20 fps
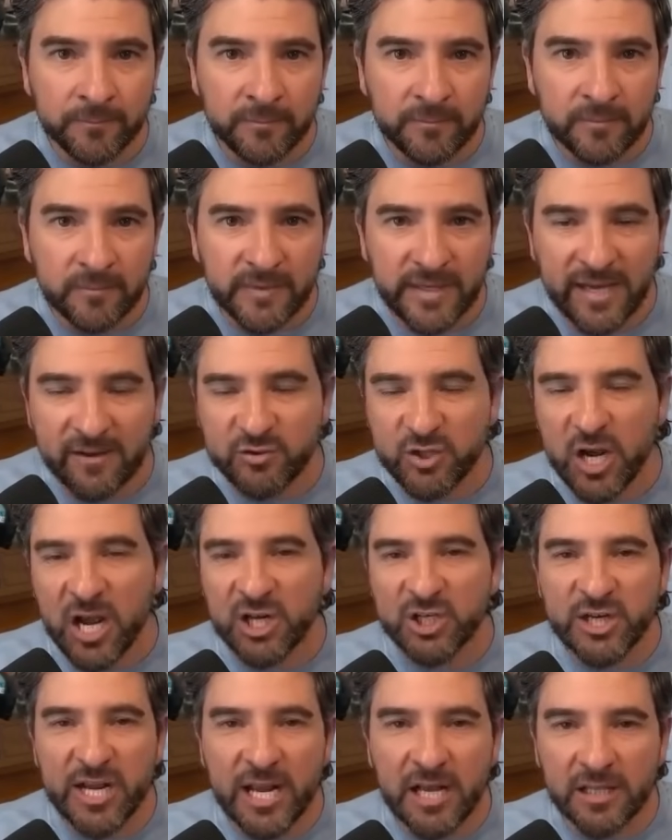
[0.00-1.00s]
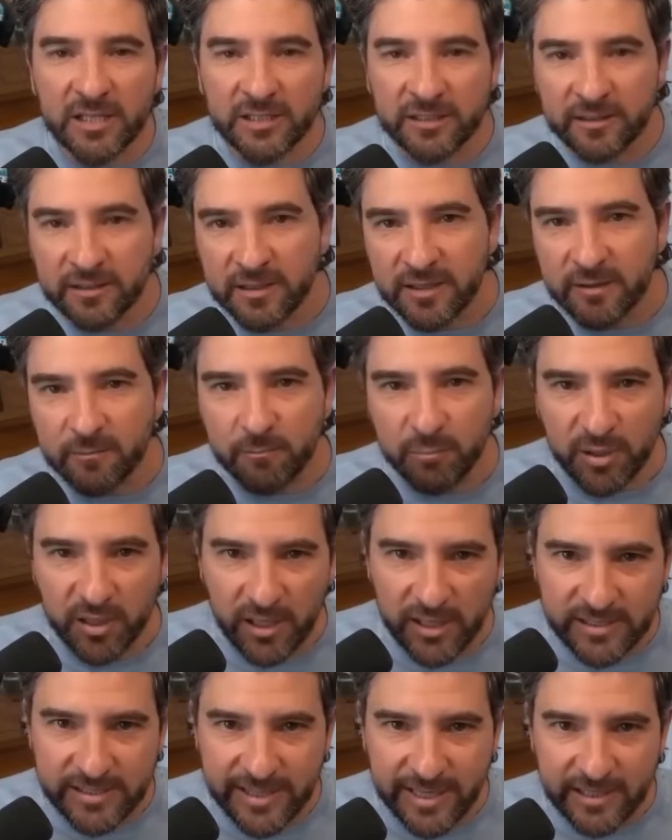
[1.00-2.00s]
They have Josh Allen
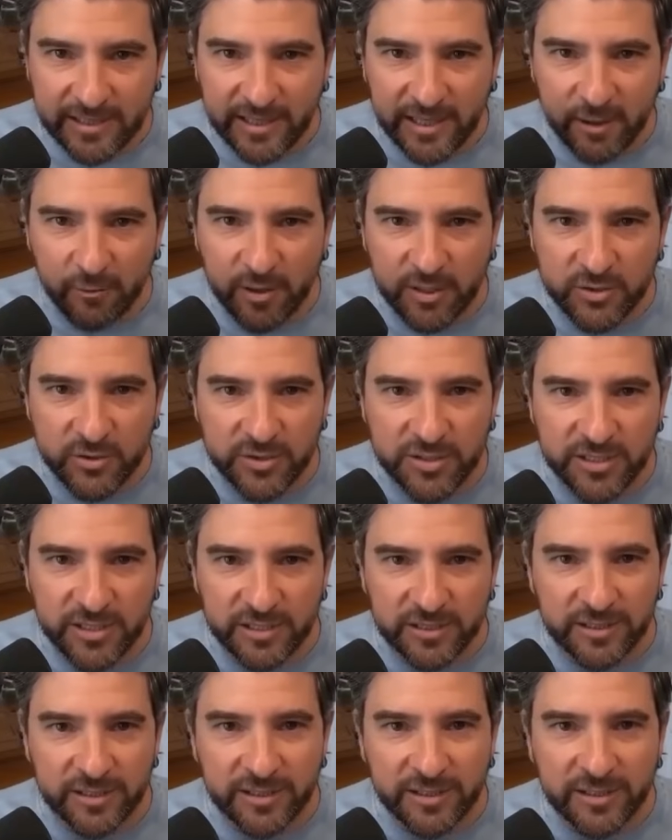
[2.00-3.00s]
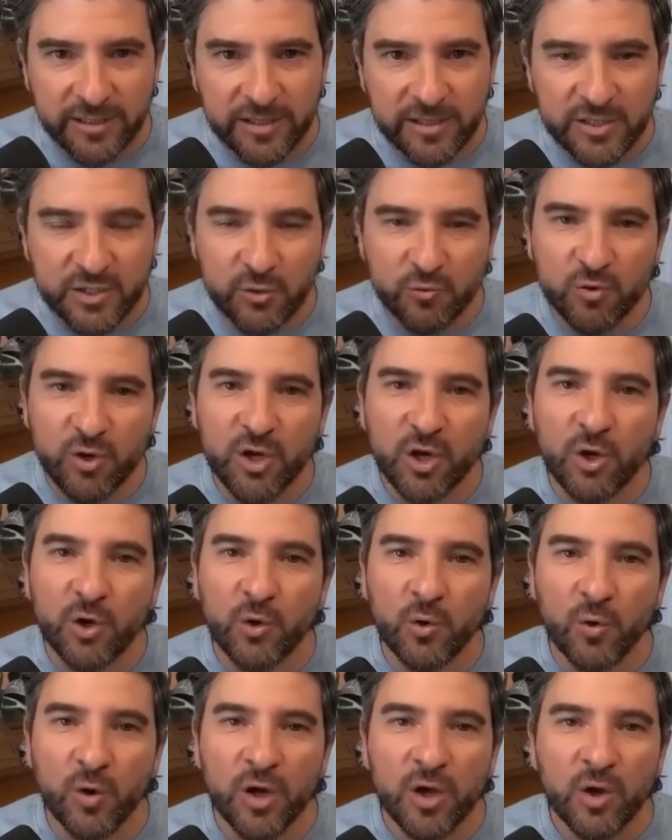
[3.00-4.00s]
plus Anthony Richardson. So
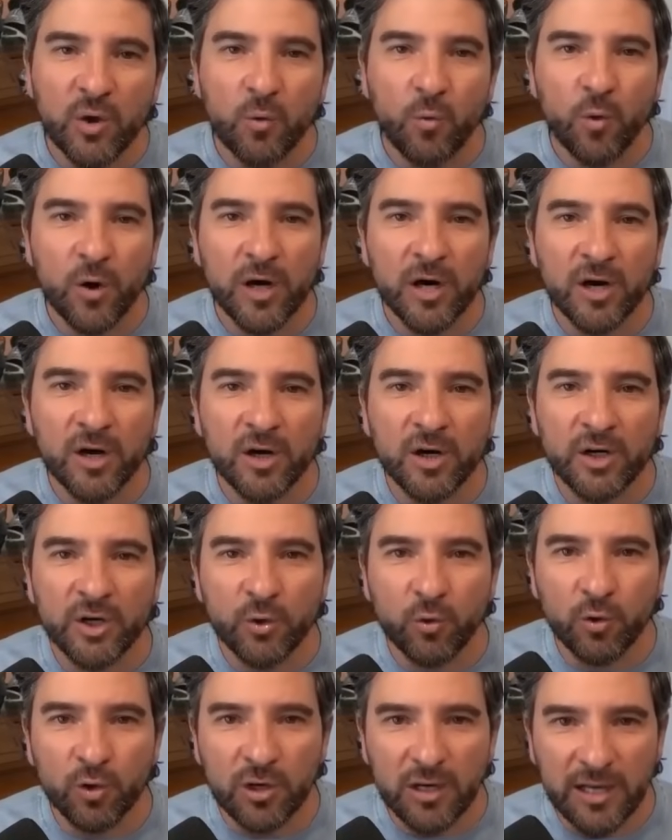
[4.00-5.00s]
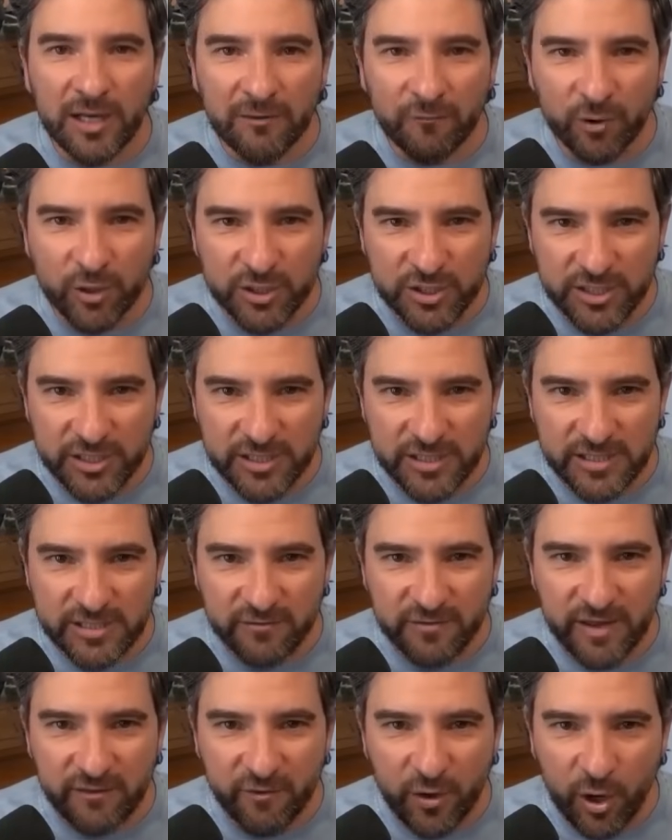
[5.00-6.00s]
know where your leverage is.
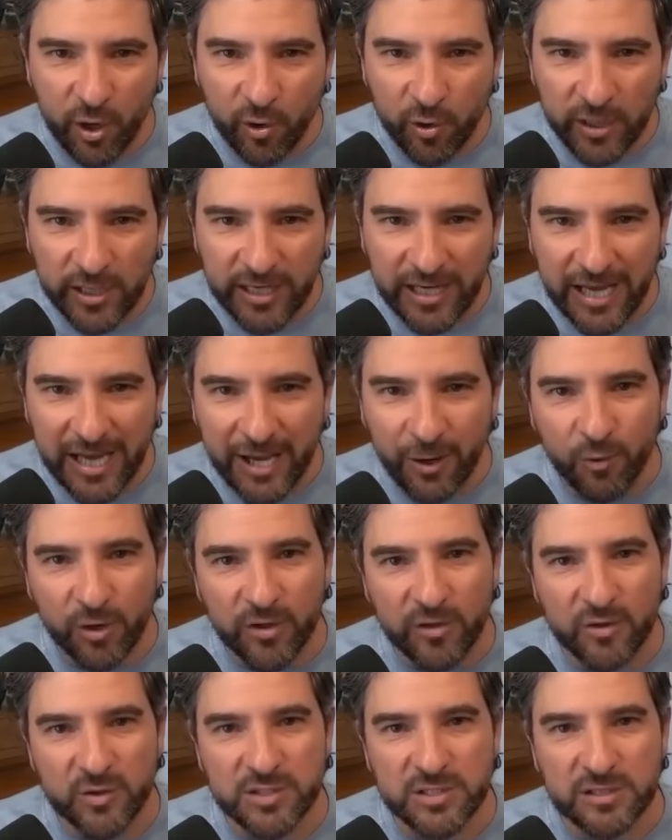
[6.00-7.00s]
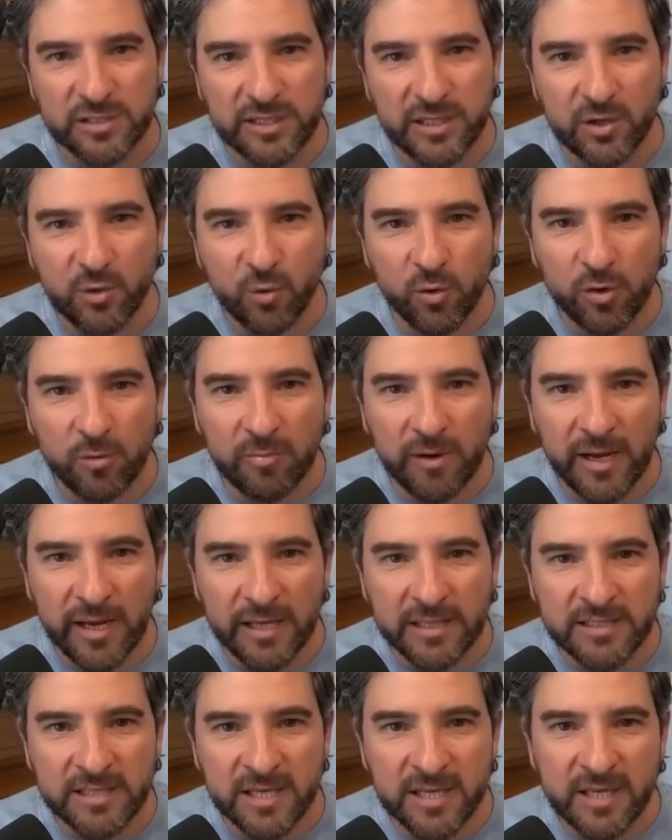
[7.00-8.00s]
If they've already got one of those elite
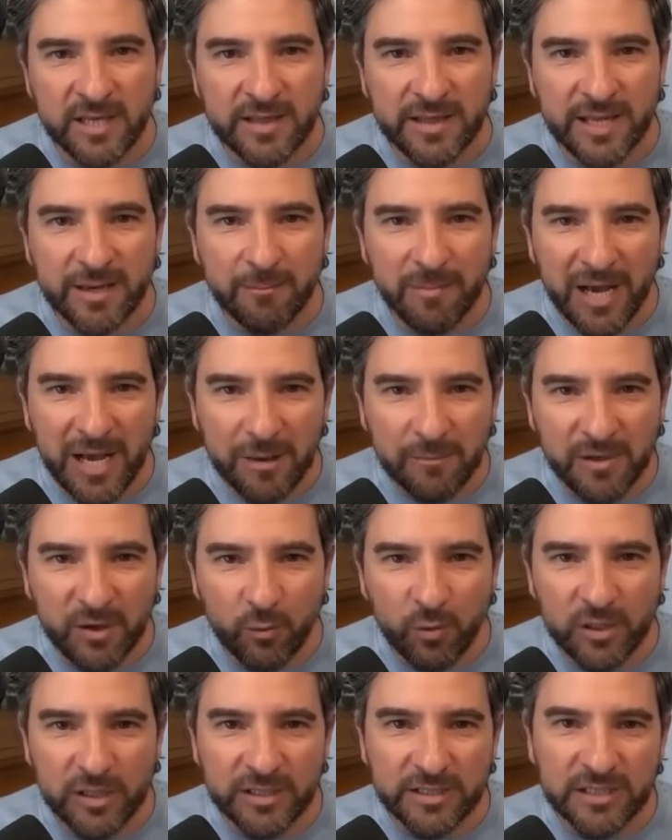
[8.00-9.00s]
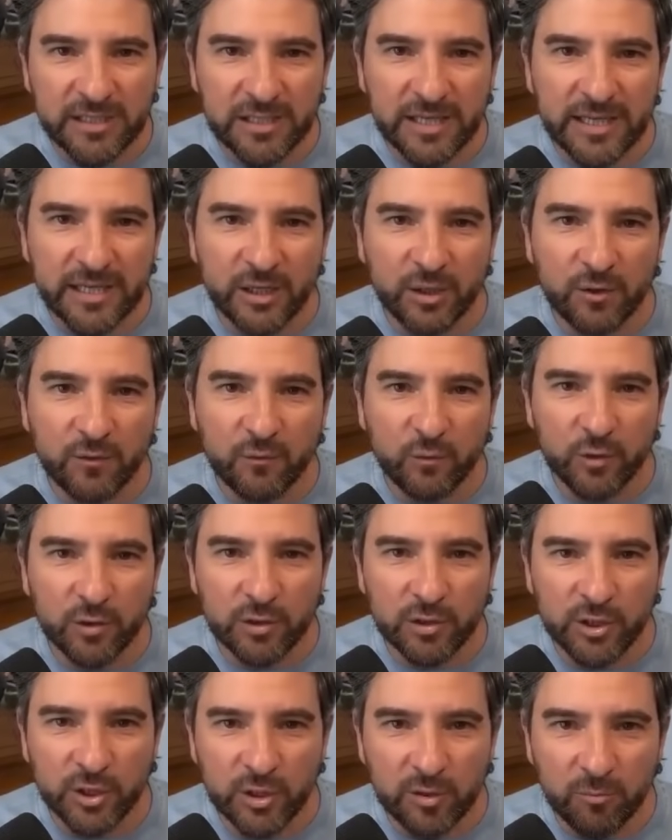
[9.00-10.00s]
quarterbacks, they might be willing to let go for a
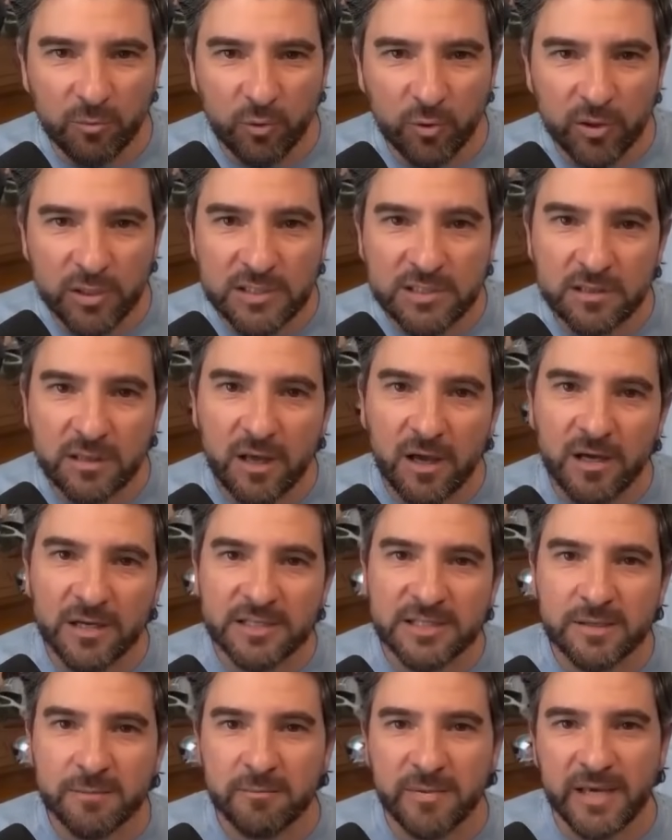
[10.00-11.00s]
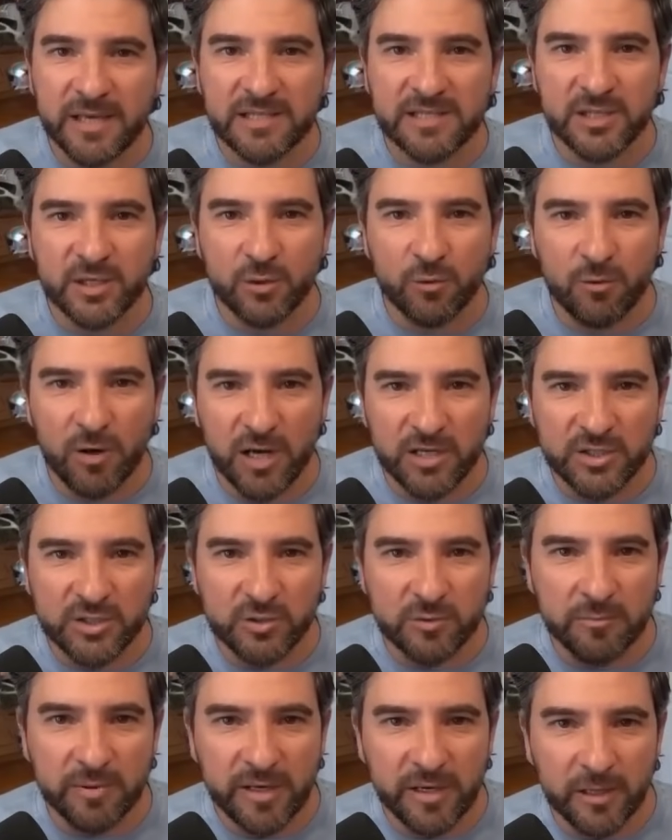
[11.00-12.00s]
little more as long as it makes their
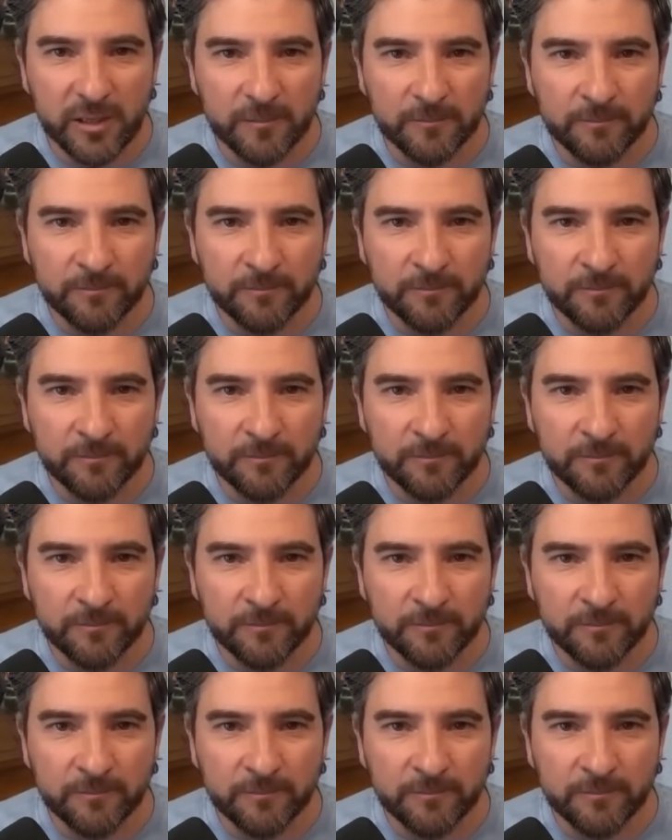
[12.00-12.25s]
roster better.